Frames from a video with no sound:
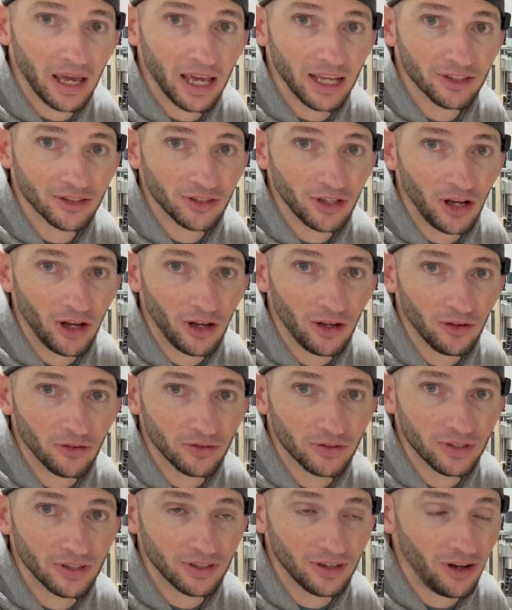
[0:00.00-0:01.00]
It
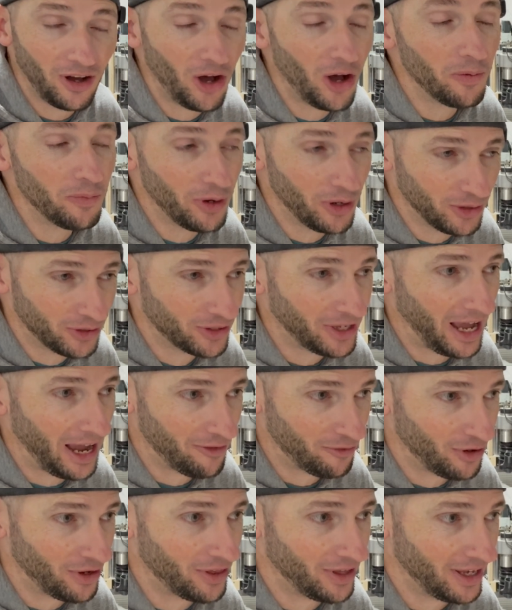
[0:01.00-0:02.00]
solves almost
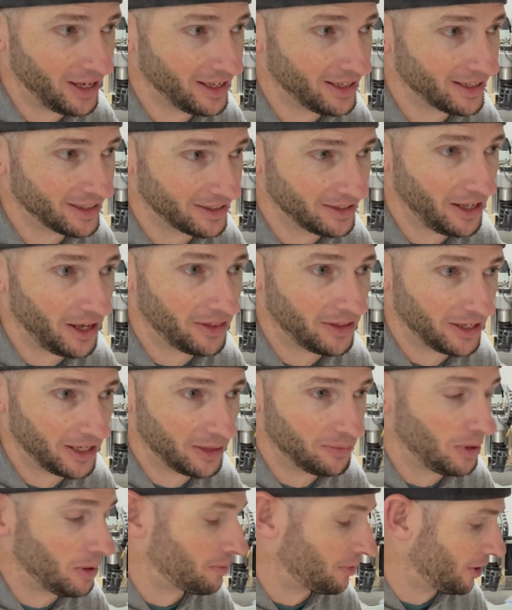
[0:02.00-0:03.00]
everything because nothing
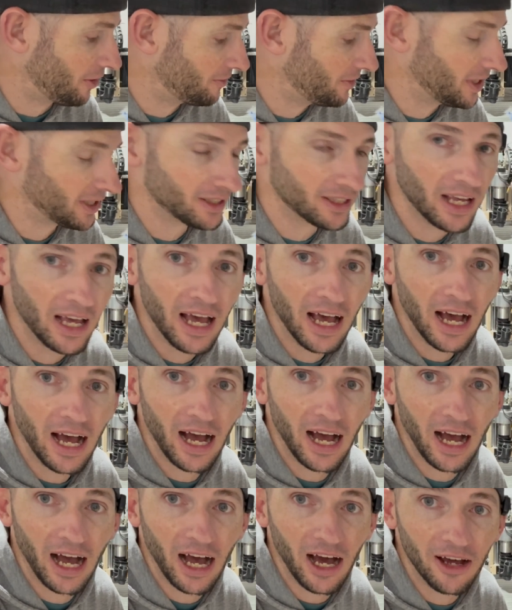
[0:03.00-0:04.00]
can be perfect.
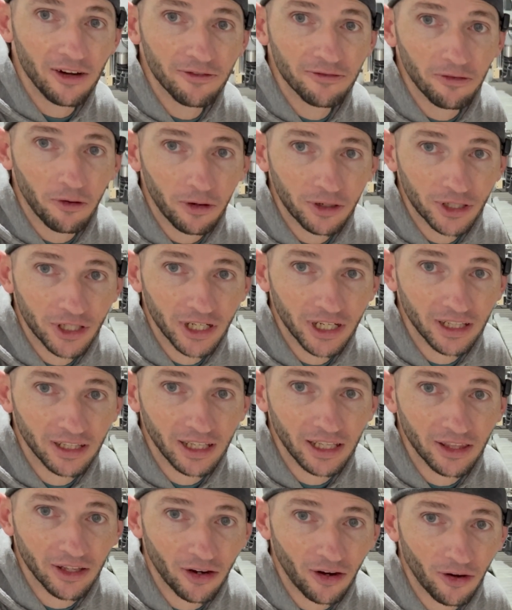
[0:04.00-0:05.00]

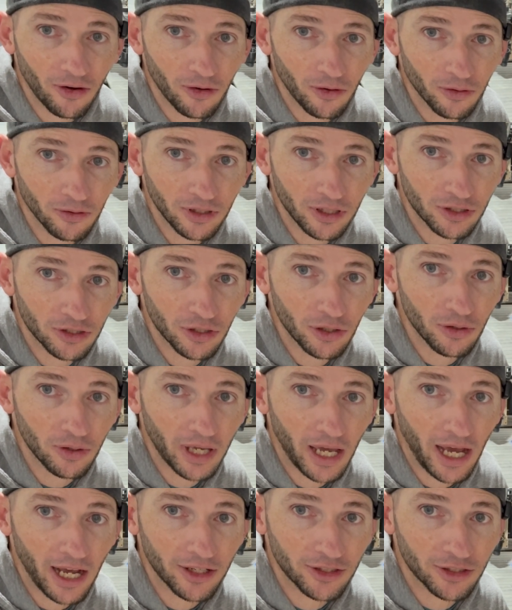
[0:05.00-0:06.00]
Unfortunately, there are only 2
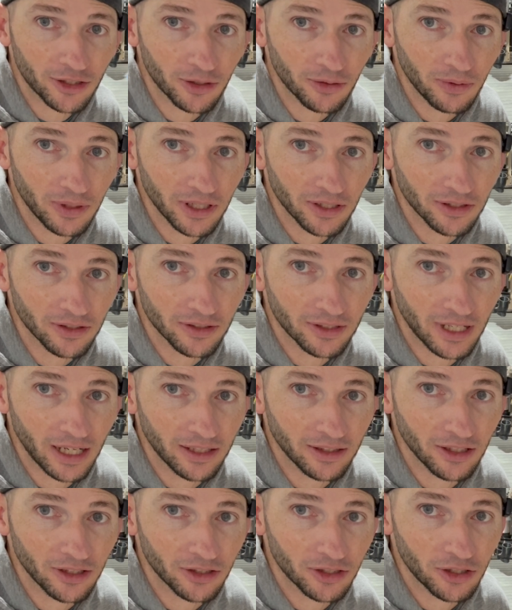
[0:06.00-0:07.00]
caster wheels
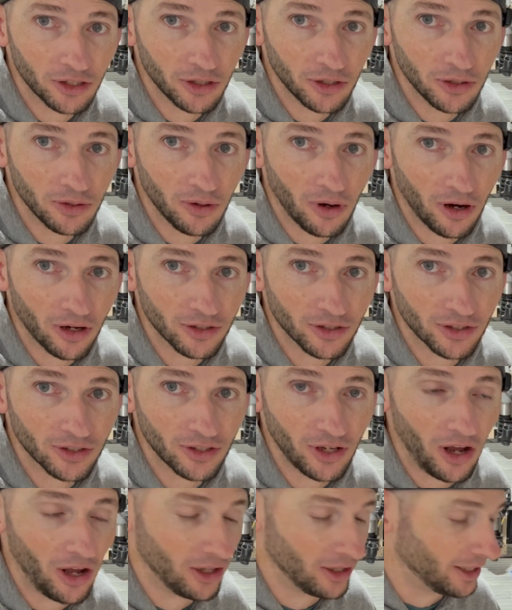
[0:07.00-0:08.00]
and then 2 are
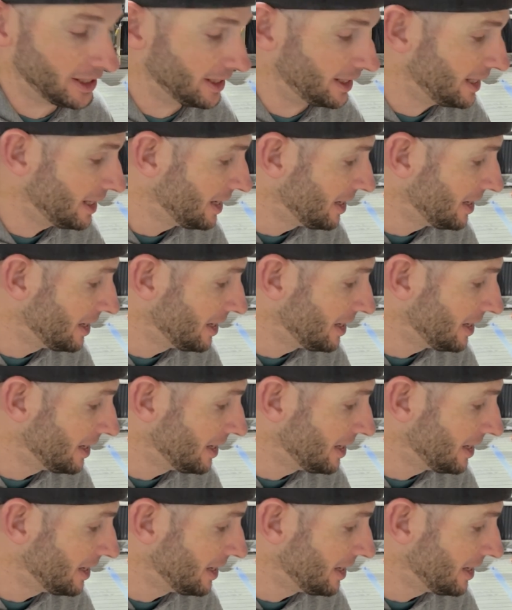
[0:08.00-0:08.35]
solid,